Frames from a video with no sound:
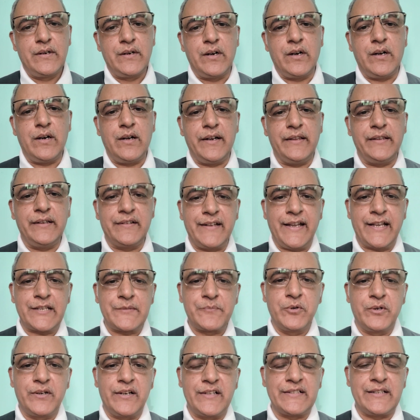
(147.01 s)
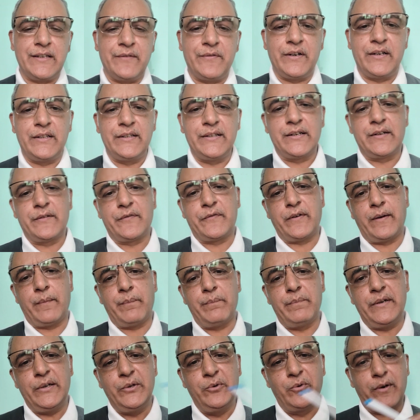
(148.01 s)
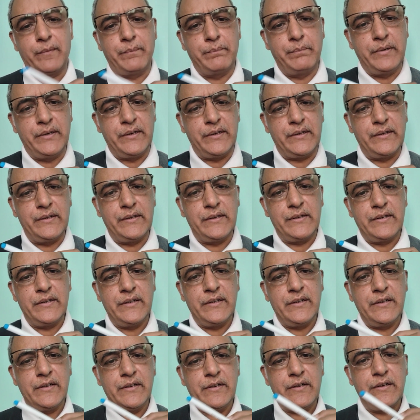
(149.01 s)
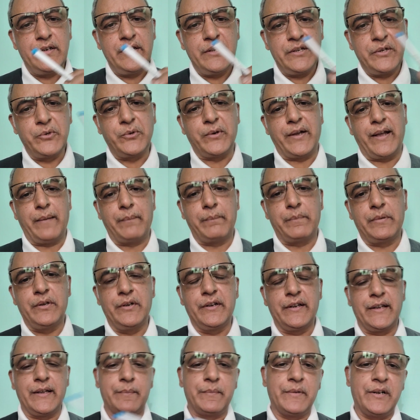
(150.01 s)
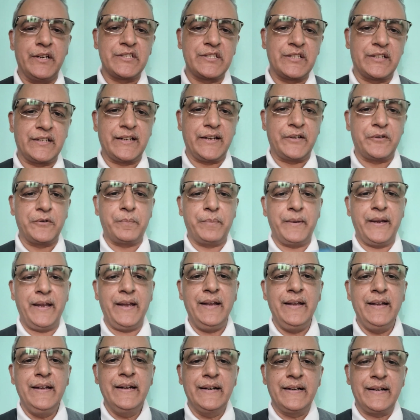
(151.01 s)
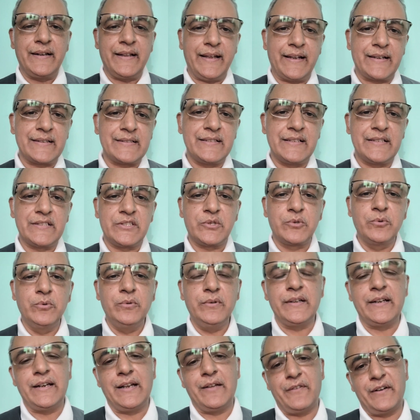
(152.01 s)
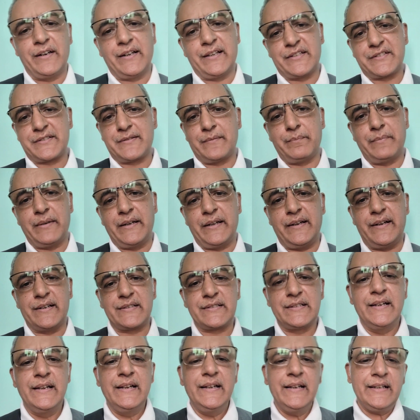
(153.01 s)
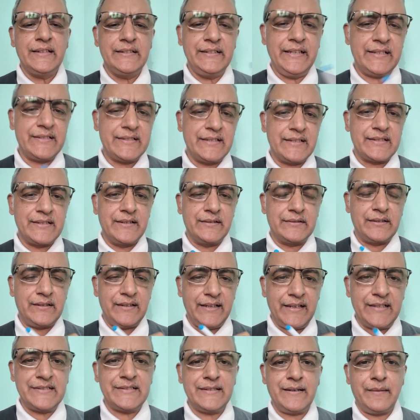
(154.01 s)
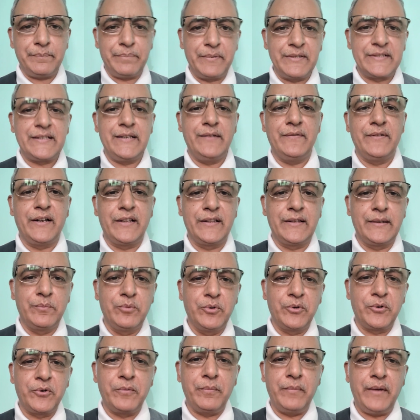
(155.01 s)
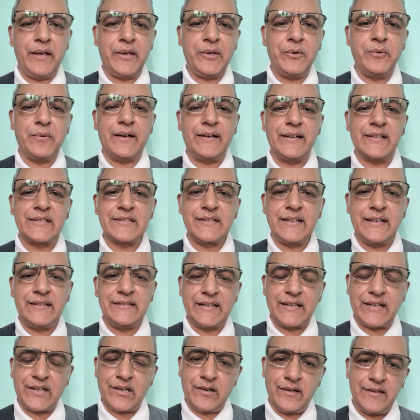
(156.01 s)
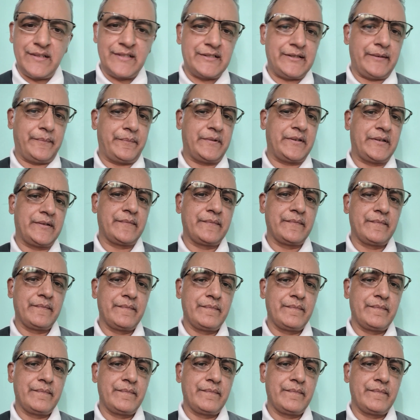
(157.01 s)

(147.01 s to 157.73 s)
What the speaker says: Or in the textbook, it is given that from Nuremberg to Hamburg, a merchant had to pay taxes through 11 custom barriers. These are certain examples given in the book to make you understand the concept.